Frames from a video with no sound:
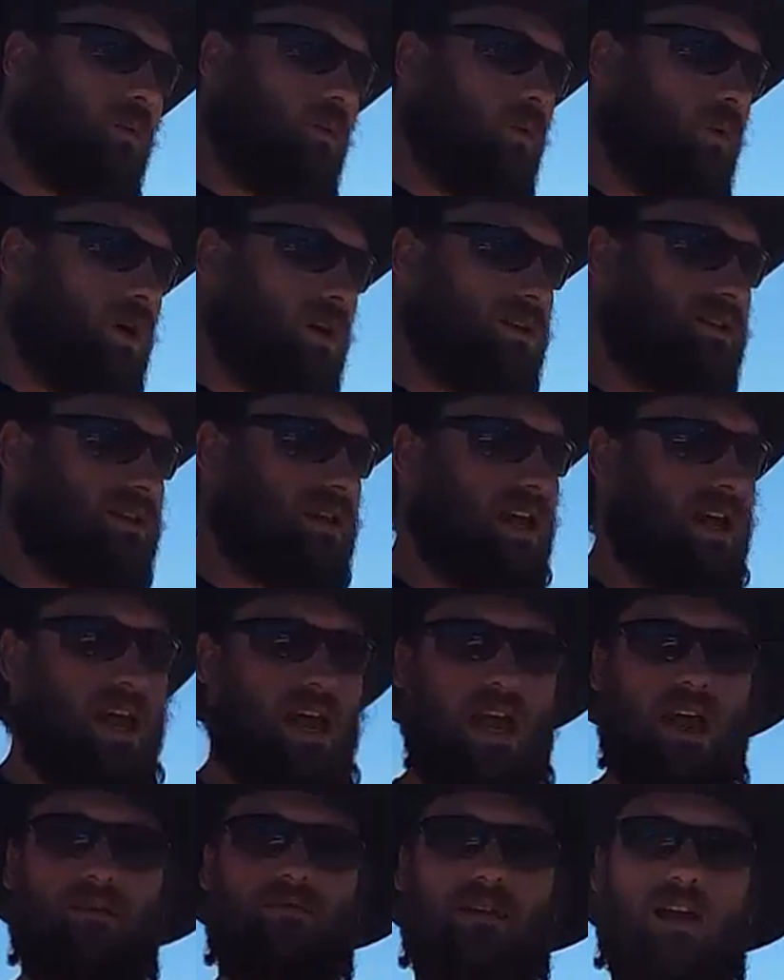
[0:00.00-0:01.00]
Once they
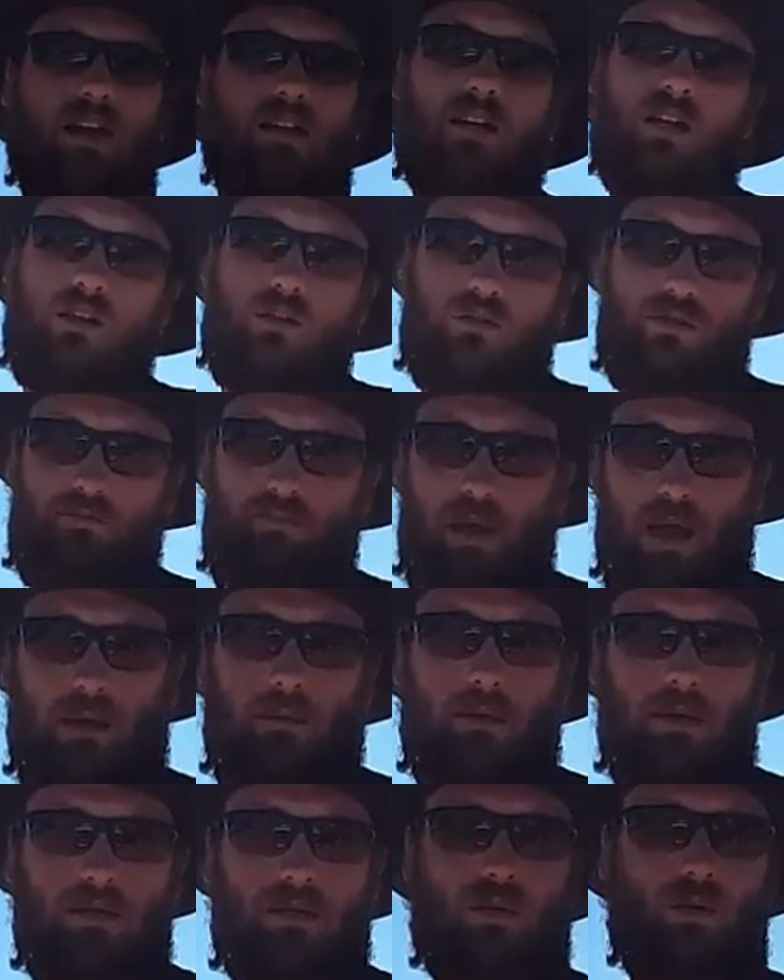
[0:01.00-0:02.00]
have that and those
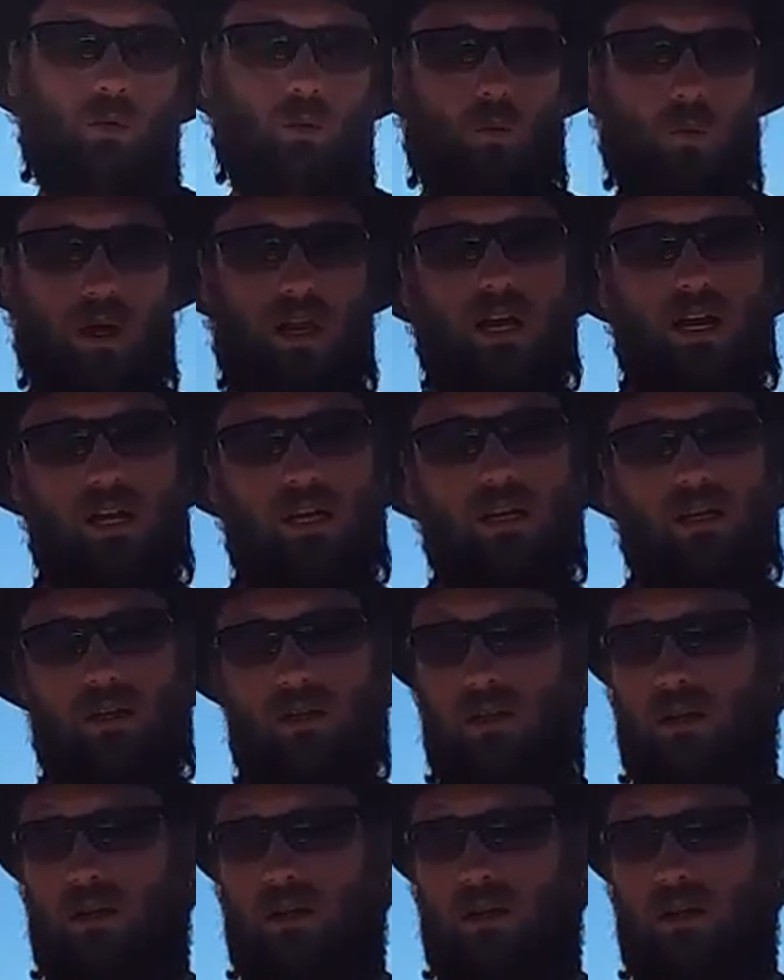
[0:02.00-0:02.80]
babies are weaned,